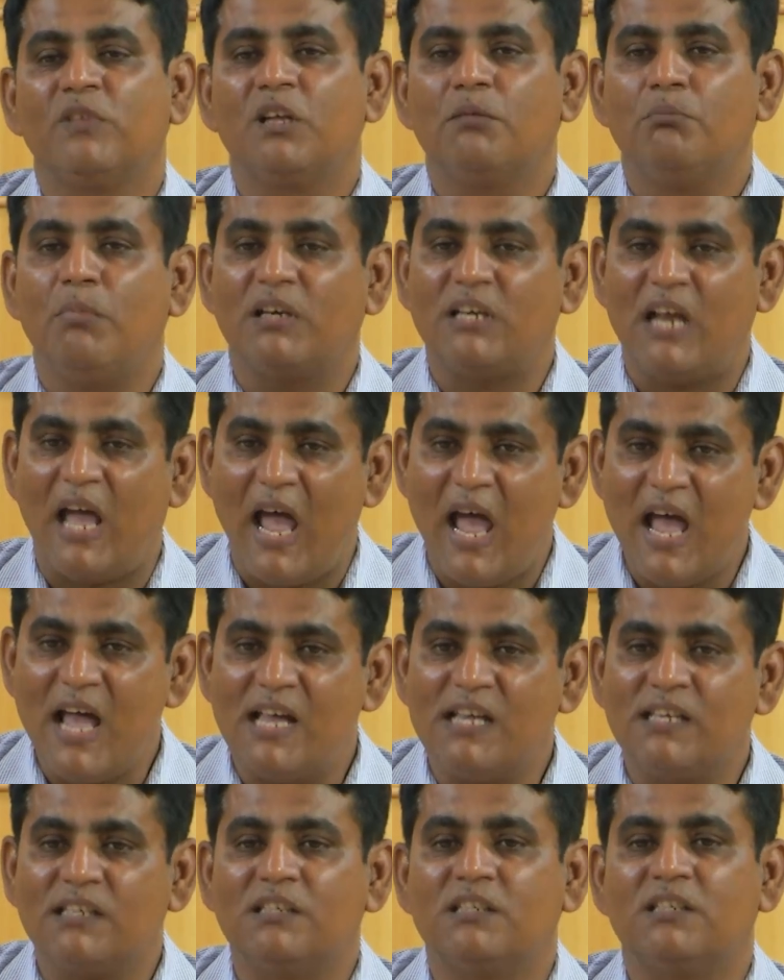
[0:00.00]
but
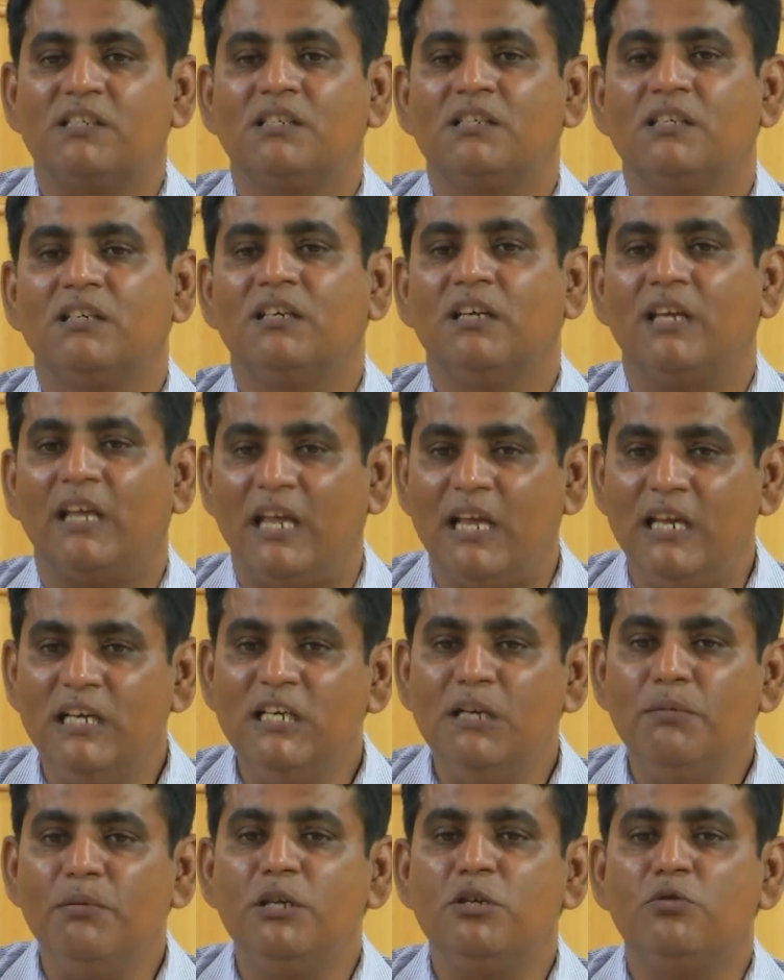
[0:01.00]
as
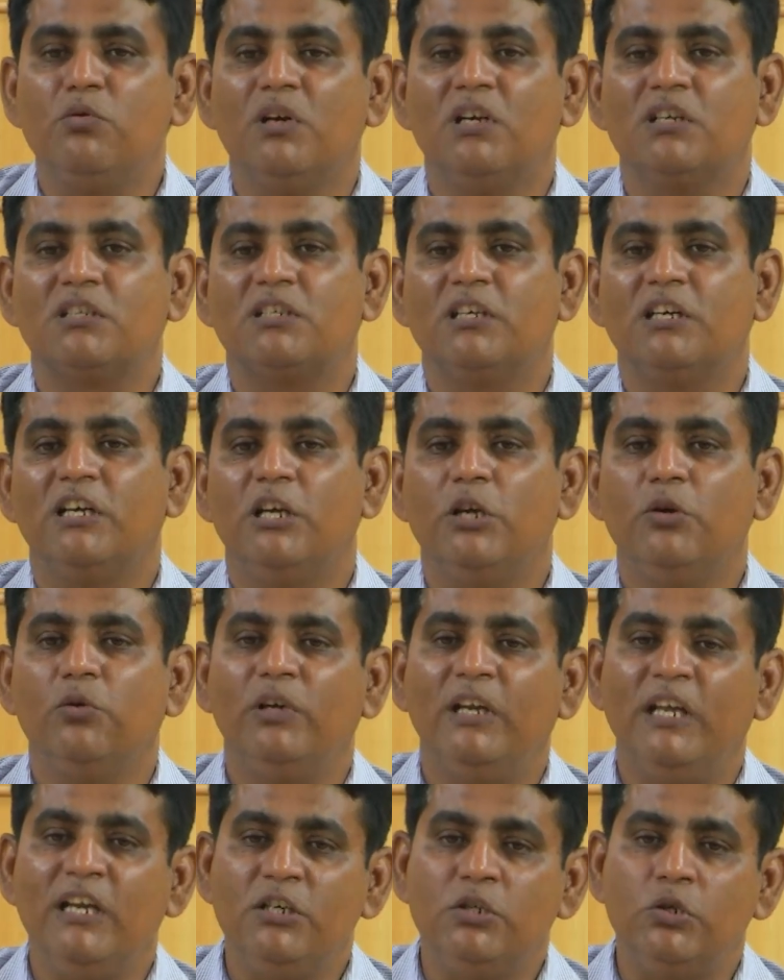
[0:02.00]
individuals you
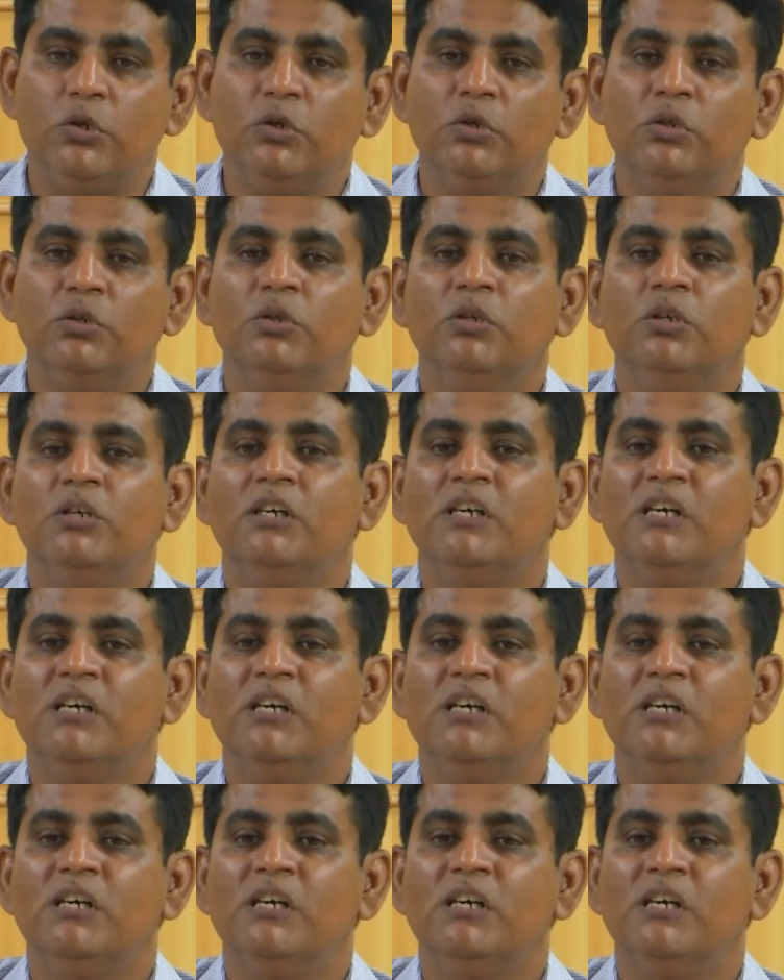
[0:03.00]
need to